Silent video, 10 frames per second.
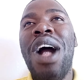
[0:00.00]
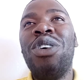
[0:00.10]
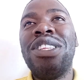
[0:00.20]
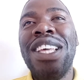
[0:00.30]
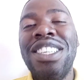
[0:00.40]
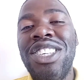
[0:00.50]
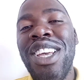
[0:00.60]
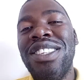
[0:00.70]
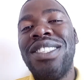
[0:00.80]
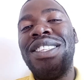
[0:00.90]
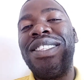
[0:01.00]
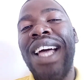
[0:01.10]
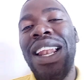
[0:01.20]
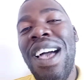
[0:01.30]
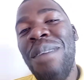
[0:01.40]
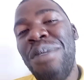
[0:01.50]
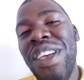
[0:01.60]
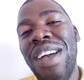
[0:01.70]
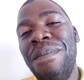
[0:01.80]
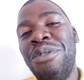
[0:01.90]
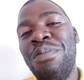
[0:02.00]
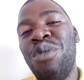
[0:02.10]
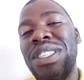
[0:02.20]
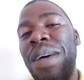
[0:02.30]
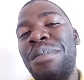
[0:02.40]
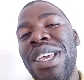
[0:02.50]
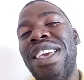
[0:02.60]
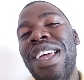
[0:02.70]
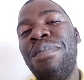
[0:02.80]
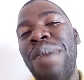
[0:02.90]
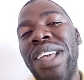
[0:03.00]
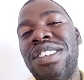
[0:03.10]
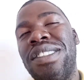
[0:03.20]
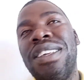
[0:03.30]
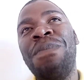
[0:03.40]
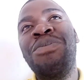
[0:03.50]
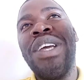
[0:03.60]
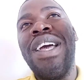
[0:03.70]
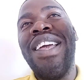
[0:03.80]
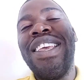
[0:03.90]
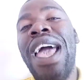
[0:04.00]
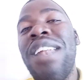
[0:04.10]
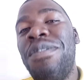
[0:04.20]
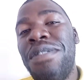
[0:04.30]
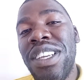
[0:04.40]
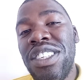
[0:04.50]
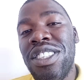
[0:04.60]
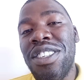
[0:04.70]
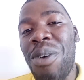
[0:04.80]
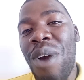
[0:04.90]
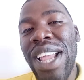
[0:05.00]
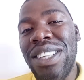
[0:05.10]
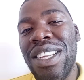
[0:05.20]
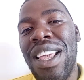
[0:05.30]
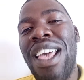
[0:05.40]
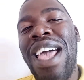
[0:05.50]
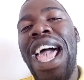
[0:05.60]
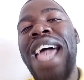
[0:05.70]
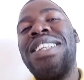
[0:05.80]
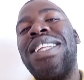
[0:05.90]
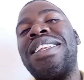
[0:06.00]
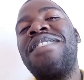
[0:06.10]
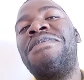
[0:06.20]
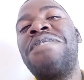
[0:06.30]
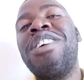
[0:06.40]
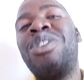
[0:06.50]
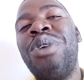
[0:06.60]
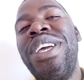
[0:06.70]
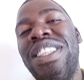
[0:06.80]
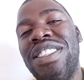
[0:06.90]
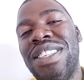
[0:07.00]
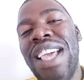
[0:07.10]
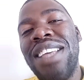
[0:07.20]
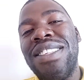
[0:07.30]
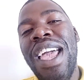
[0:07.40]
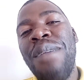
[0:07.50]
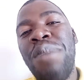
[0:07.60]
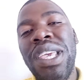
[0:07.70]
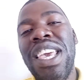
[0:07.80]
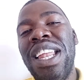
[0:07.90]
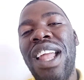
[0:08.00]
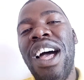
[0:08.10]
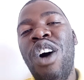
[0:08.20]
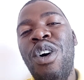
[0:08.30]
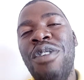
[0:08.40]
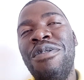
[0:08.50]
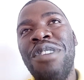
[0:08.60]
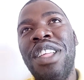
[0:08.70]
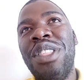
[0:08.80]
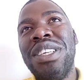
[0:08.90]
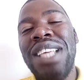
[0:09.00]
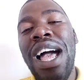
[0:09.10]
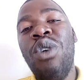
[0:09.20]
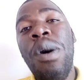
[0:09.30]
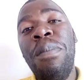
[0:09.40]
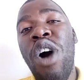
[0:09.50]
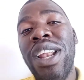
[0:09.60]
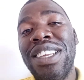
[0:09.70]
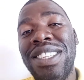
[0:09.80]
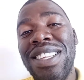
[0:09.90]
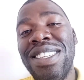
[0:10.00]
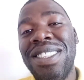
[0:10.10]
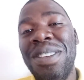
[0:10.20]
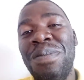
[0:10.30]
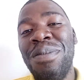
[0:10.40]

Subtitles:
I would suggest tilapia, Mozambican based, catfish, right? And leafy greens as a beginner of this aquaponics system.